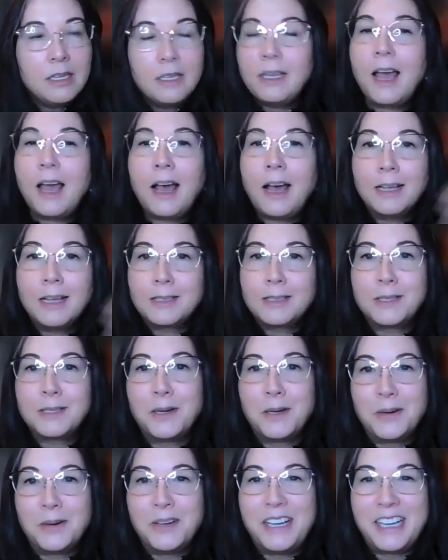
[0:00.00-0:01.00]
yeah,
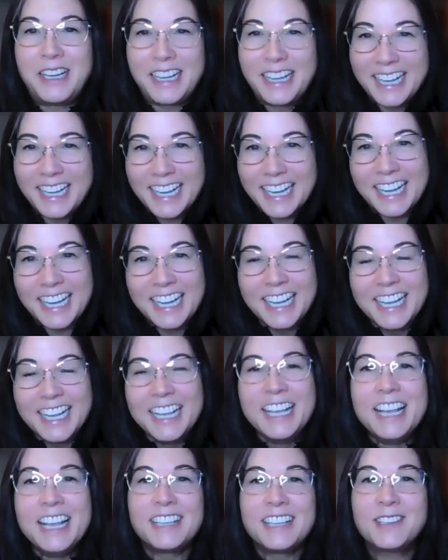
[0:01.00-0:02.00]
so
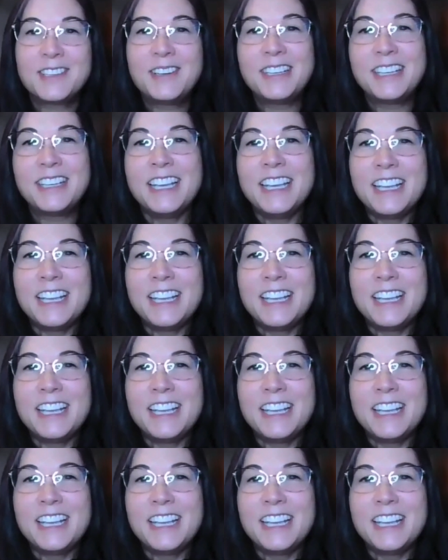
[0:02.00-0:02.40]
so